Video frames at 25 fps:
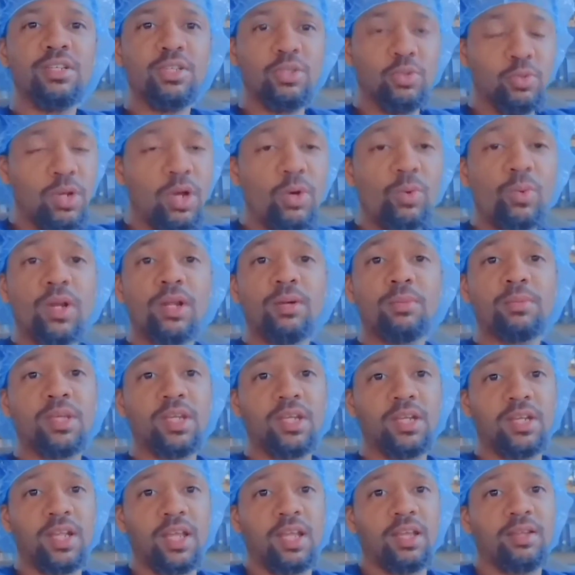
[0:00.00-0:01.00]
You know what I'm
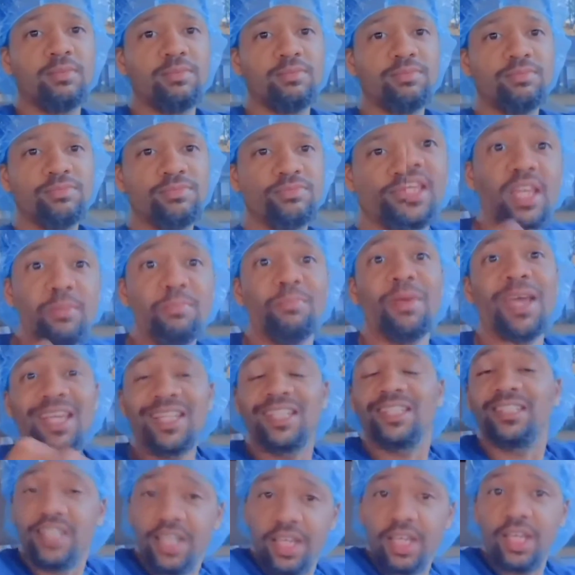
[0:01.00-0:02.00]
getting at. Make it
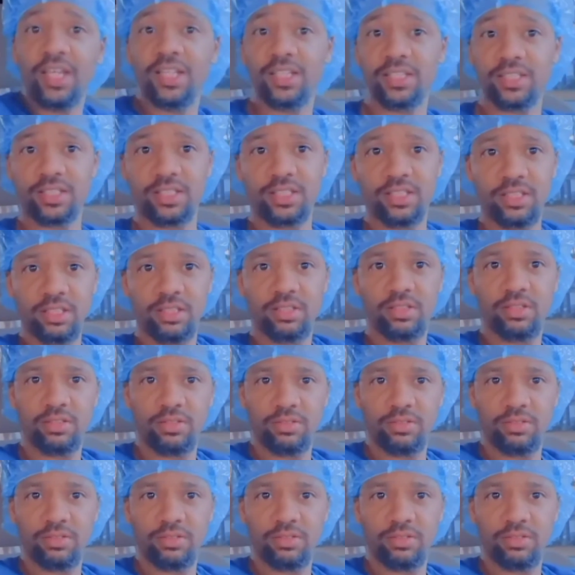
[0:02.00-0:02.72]
make sense.